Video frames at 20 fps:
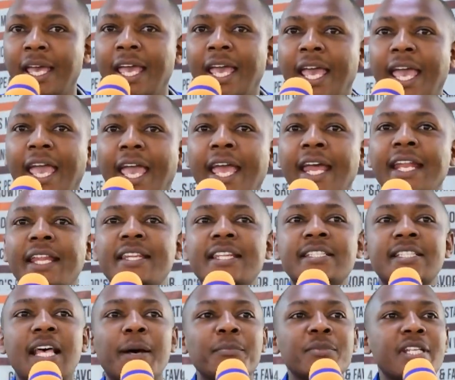And
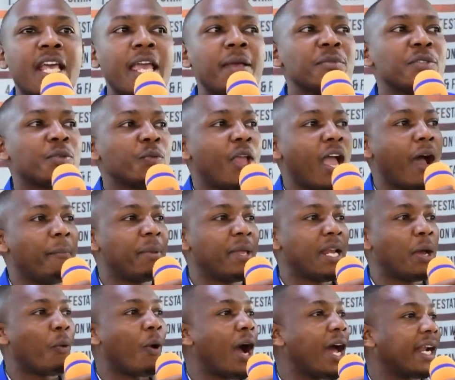sometimes we have been
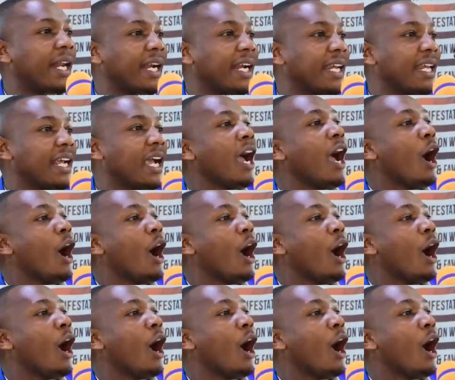wondering